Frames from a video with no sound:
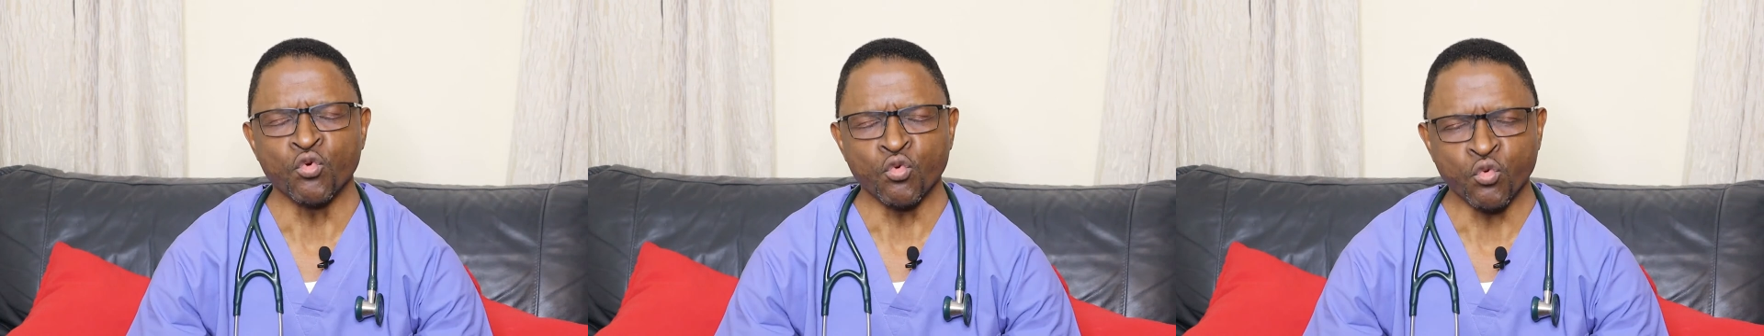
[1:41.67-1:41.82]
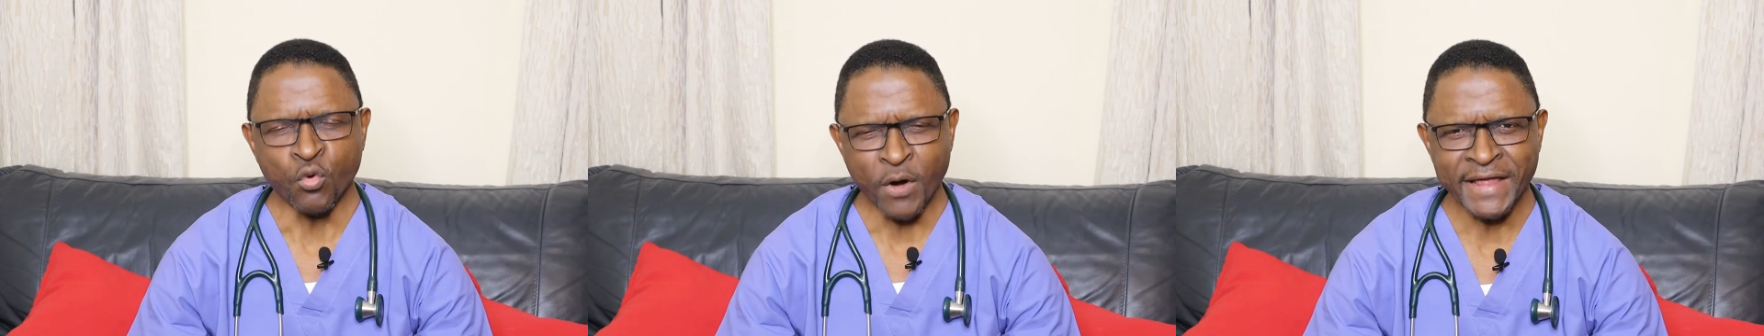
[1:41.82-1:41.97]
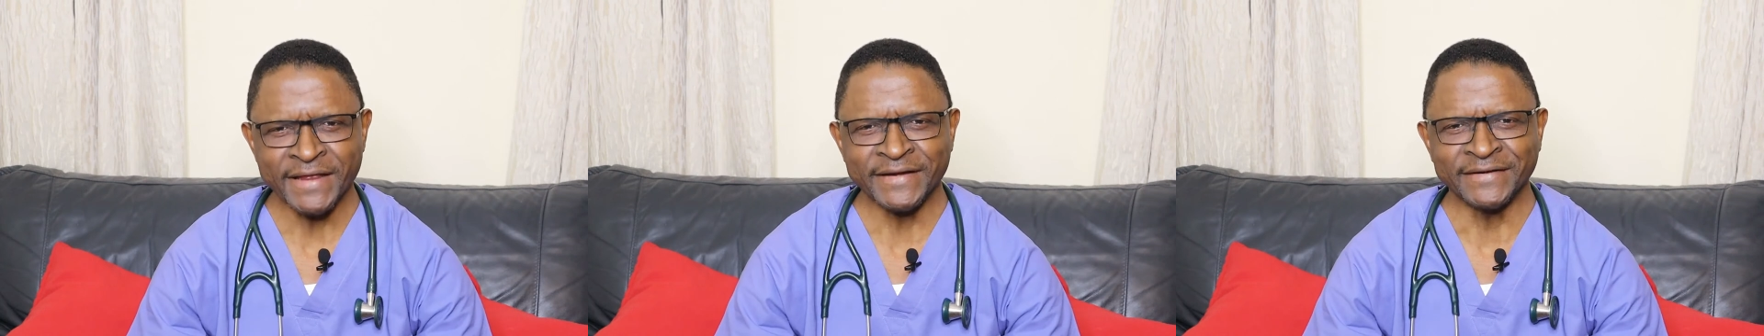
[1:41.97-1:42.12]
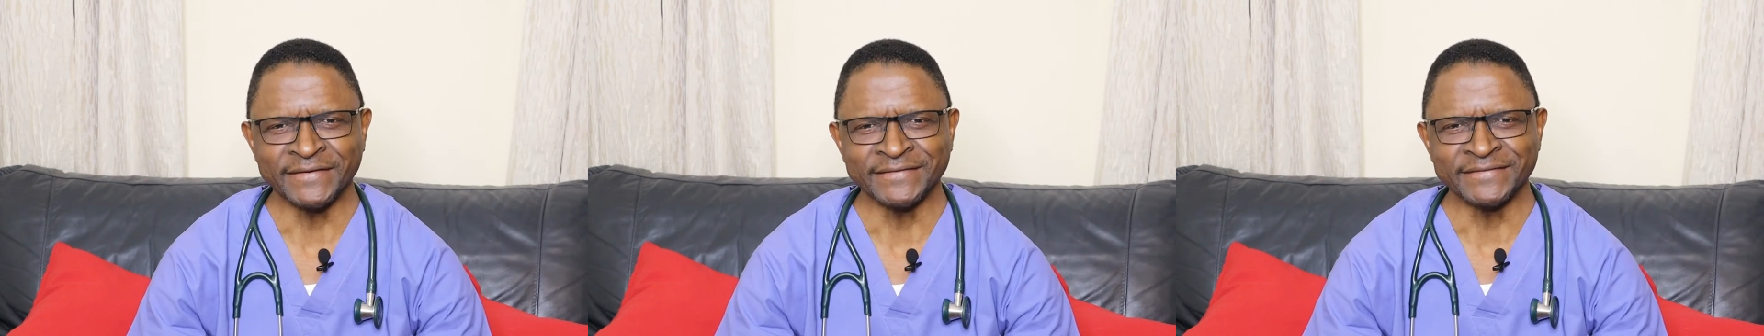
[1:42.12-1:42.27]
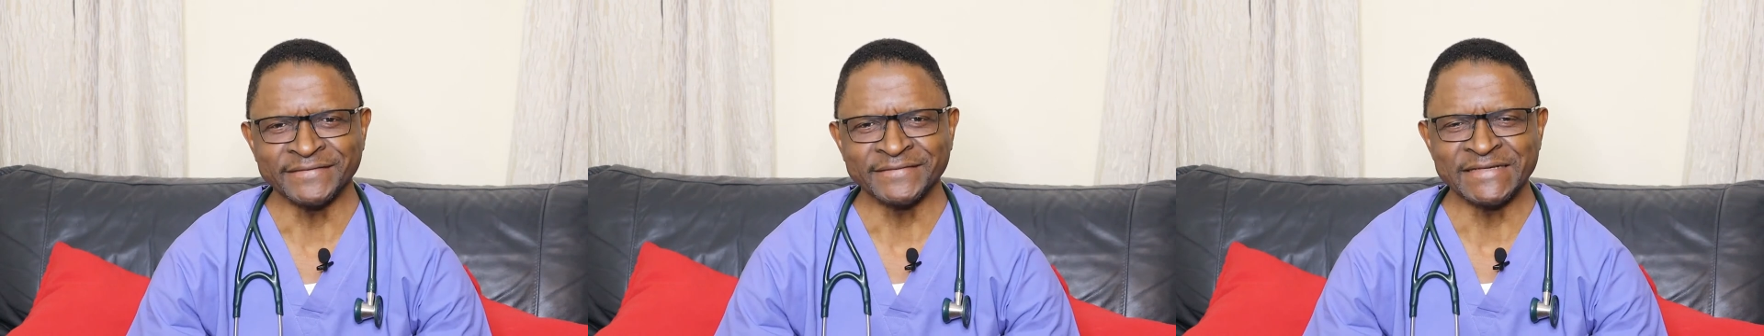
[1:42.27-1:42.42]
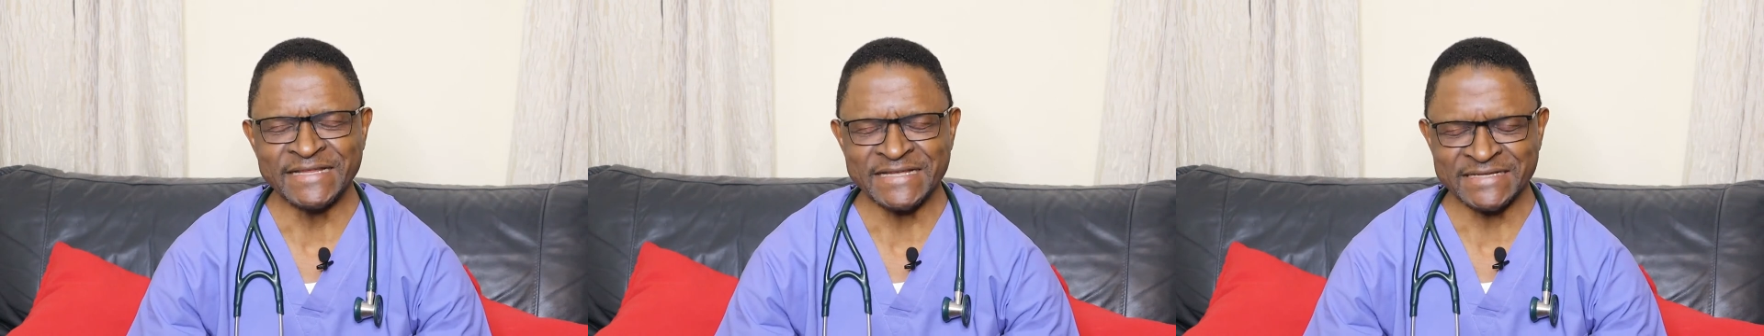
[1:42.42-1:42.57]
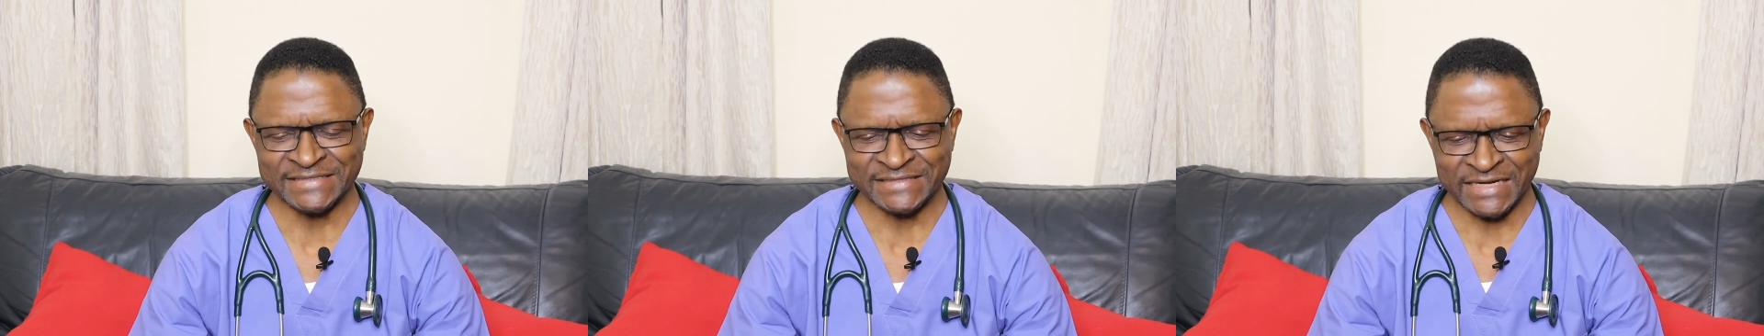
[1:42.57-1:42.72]
when
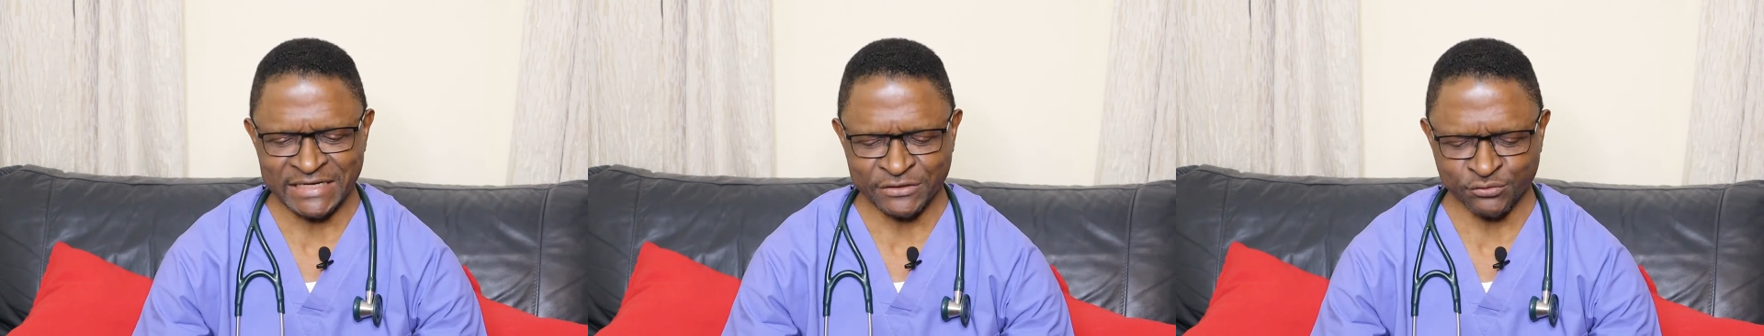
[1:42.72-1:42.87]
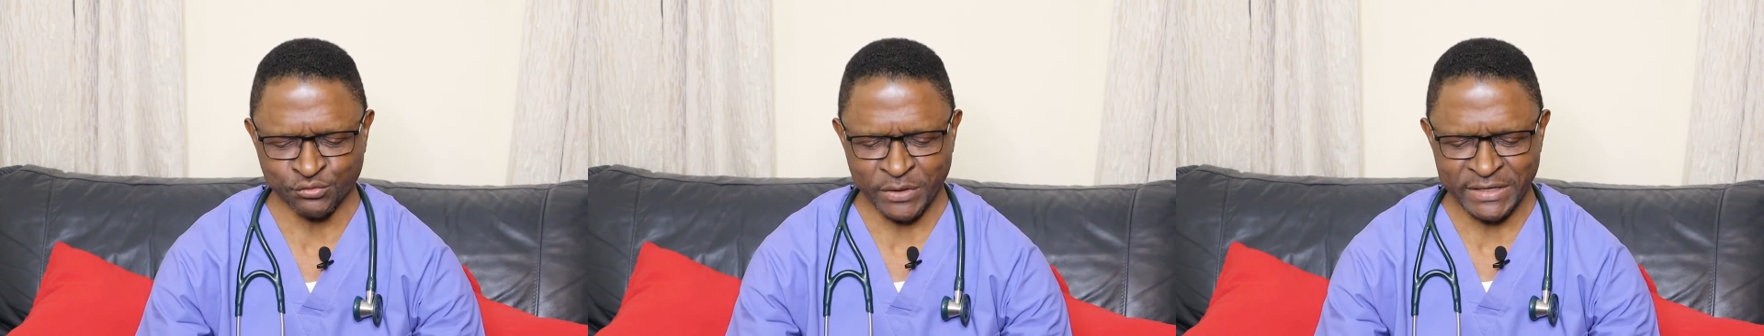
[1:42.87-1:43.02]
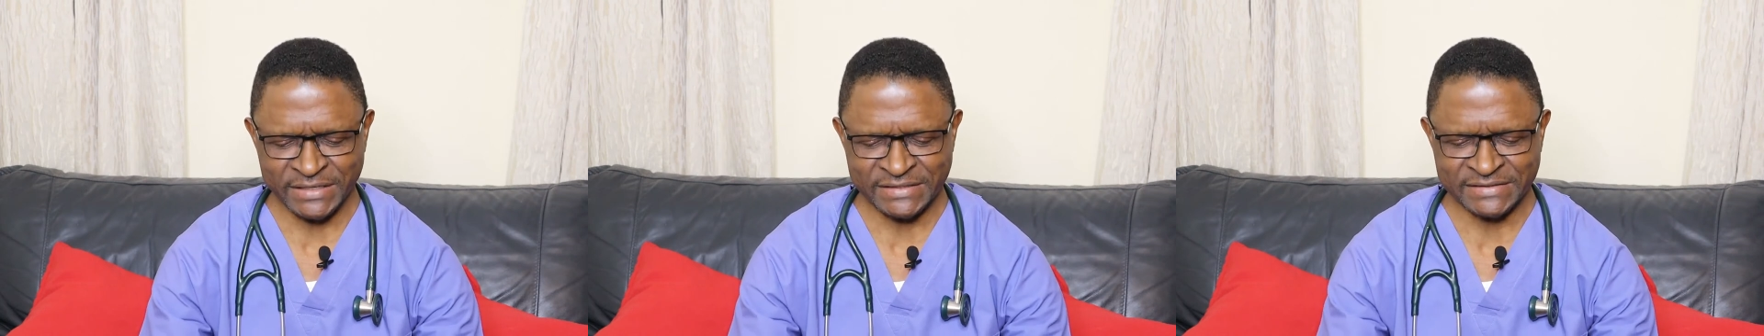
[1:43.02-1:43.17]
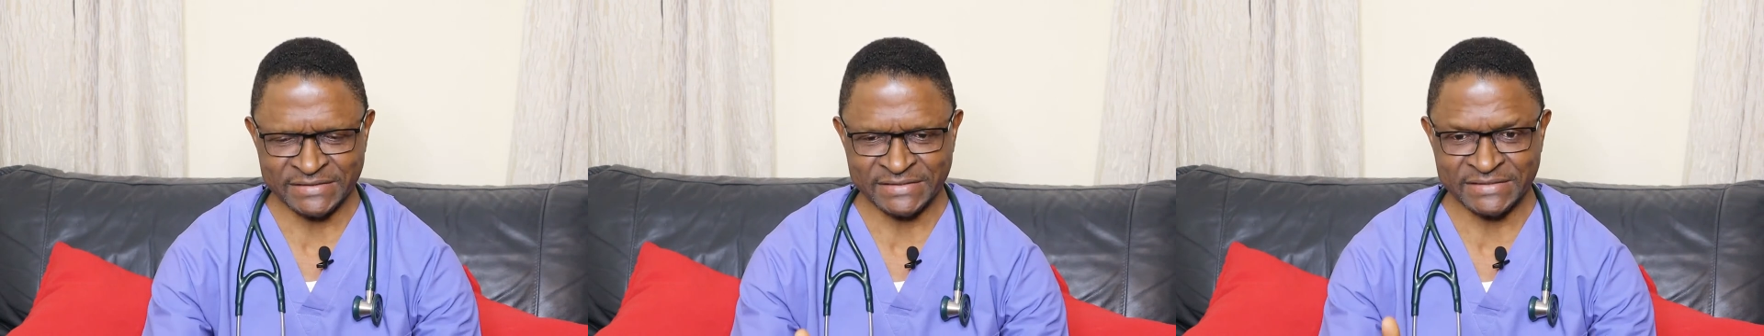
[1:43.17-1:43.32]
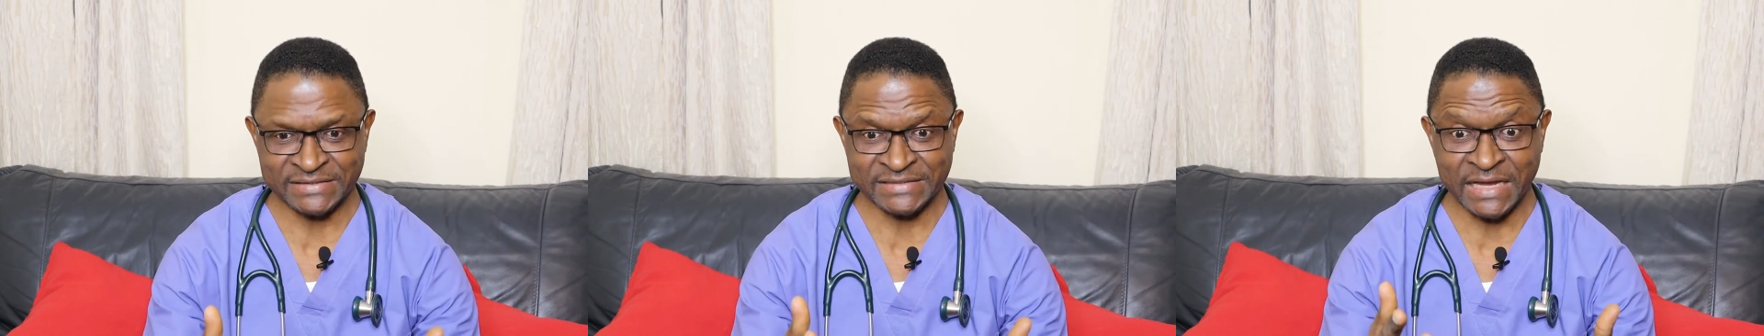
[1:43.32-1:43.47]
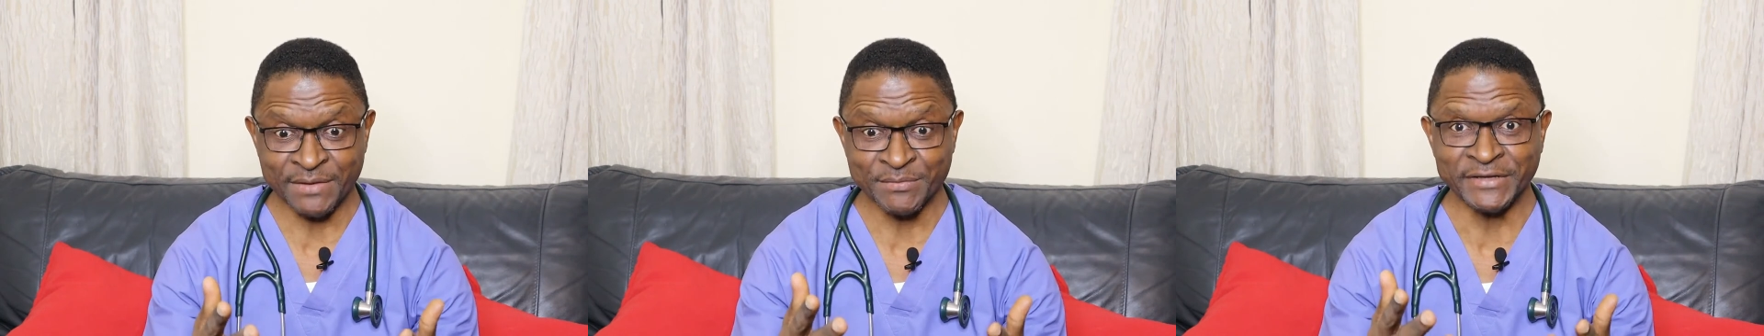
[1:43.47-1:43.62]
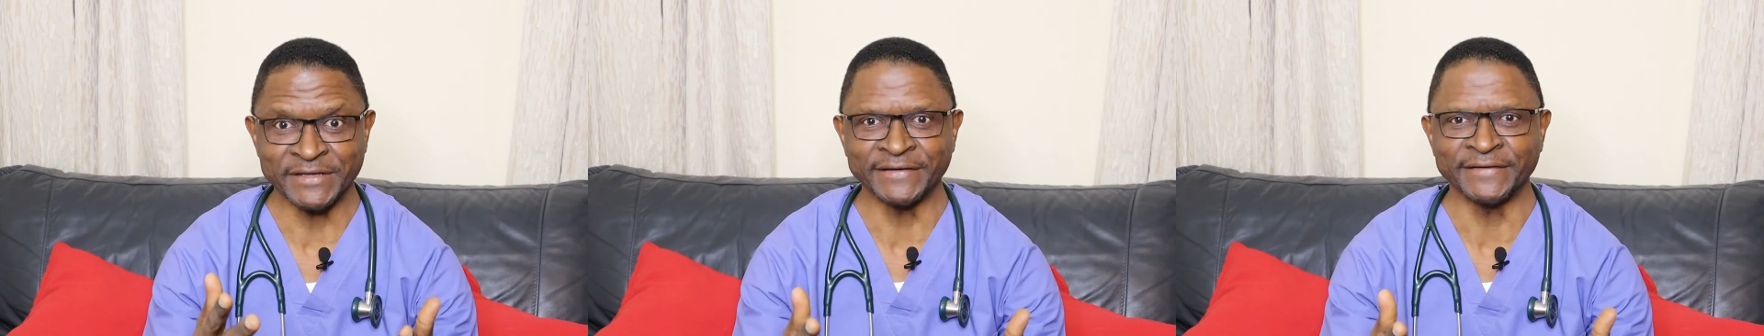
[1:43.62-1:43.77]
they start to
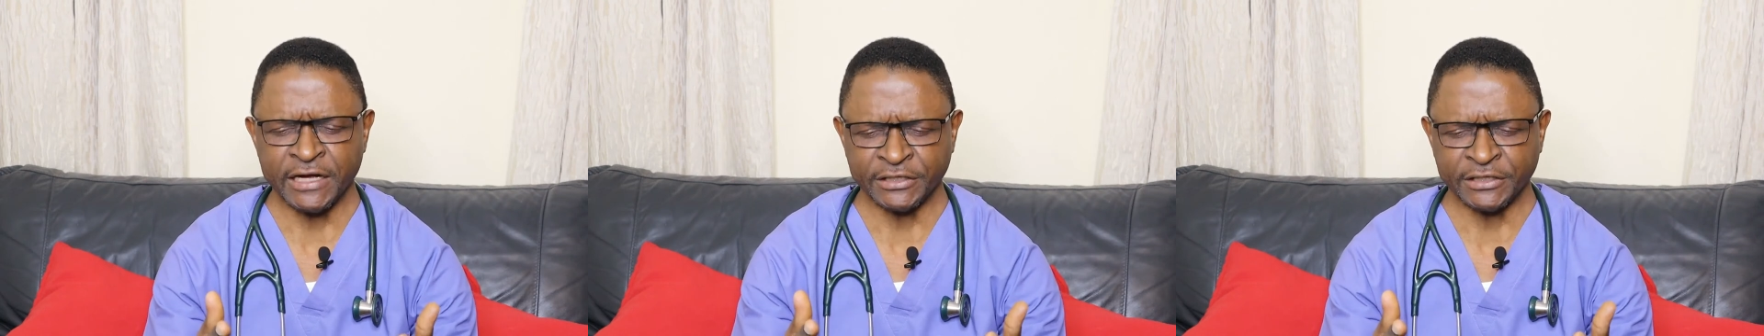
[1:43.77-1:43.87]
examine